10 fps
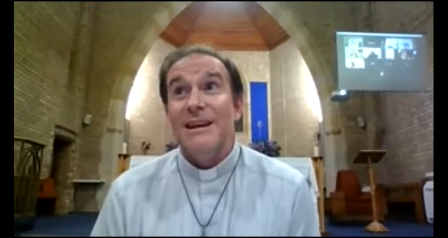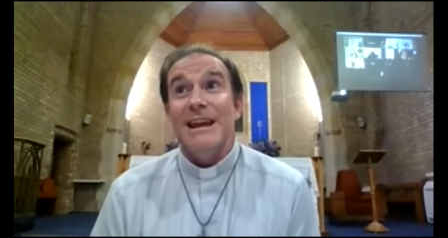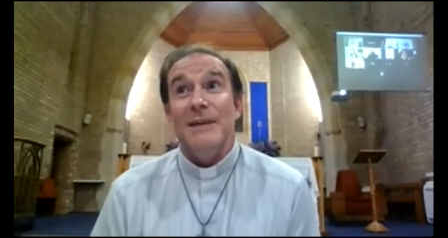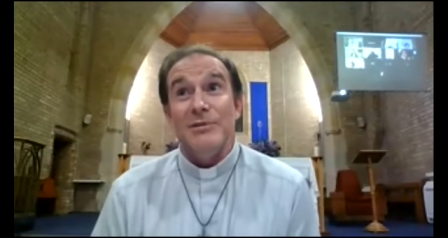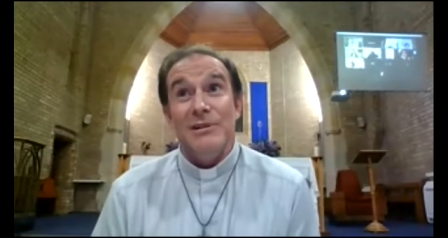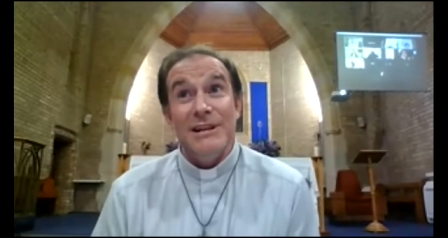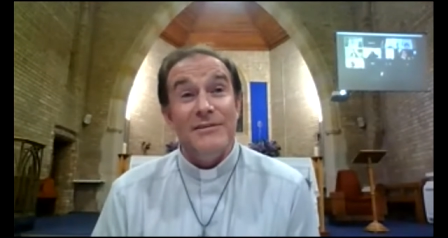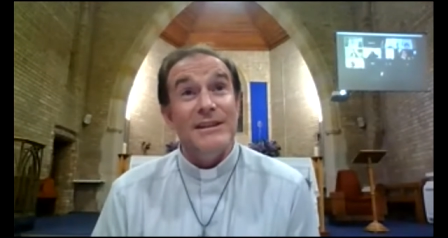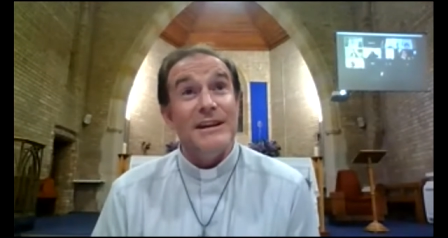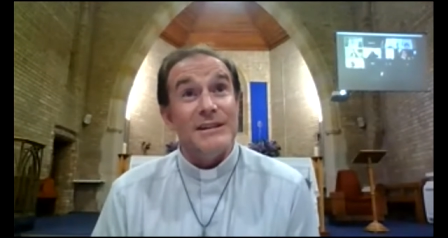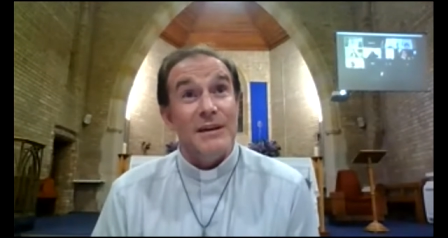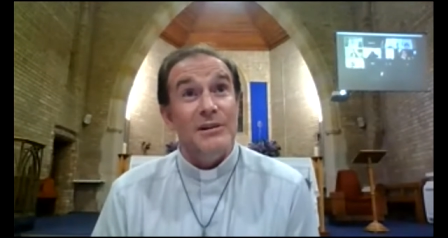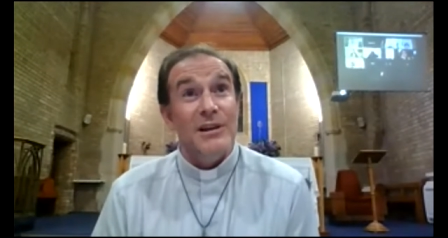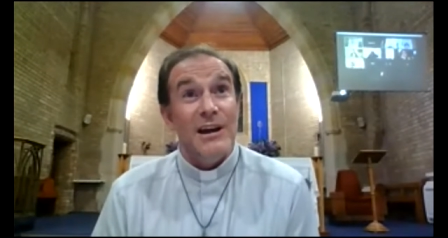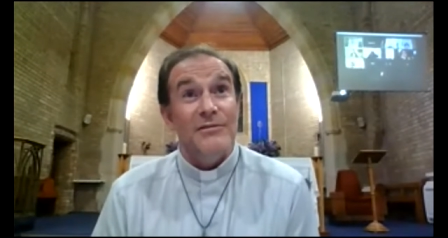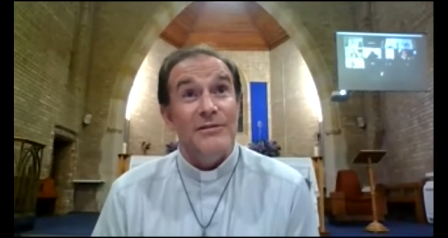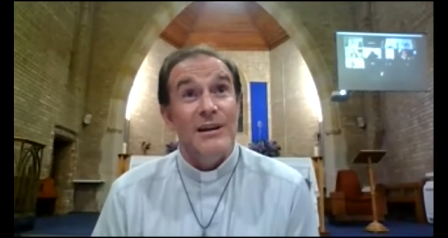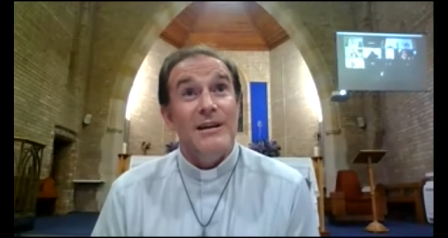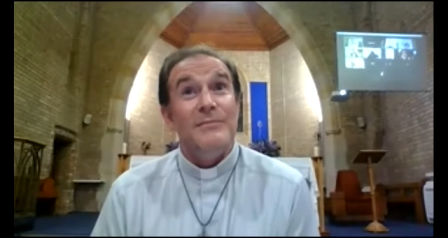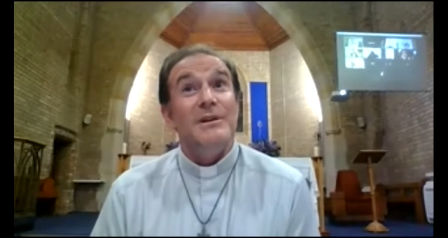He keeps on living that double life,
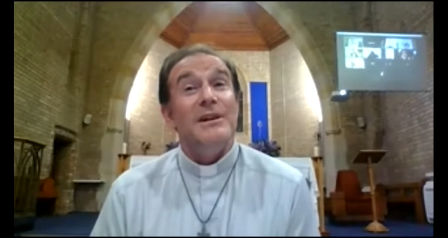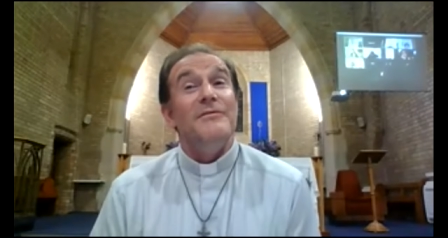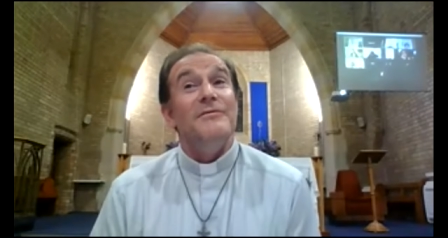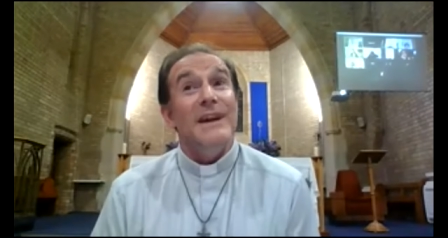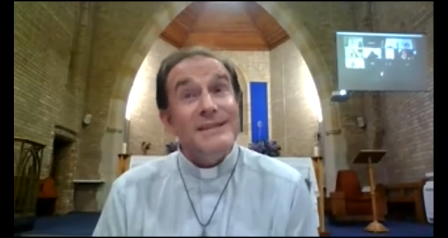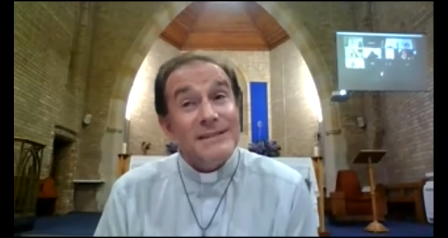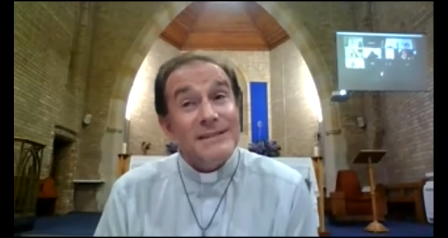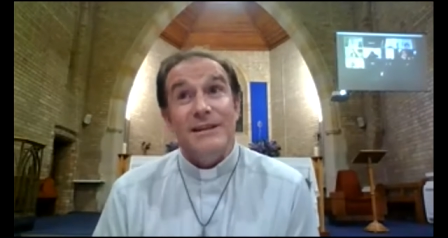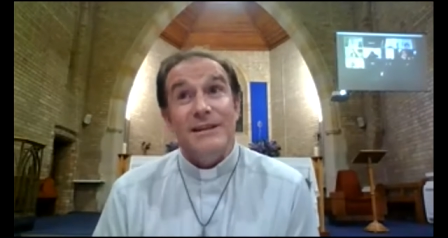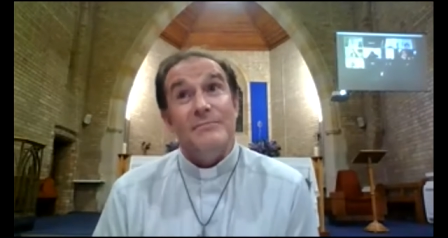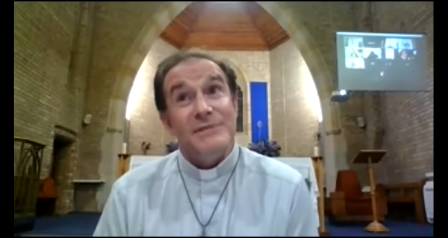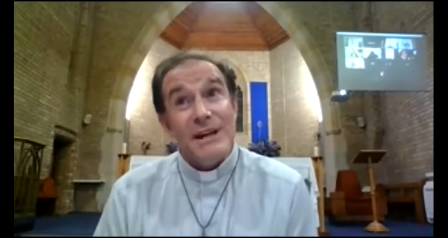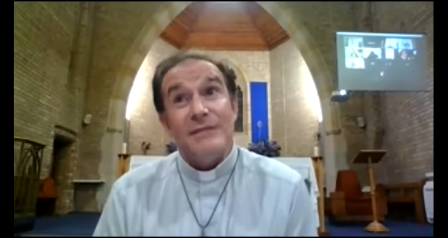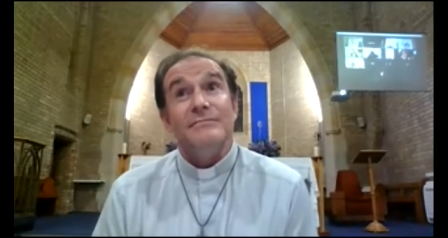and eventually it comes out.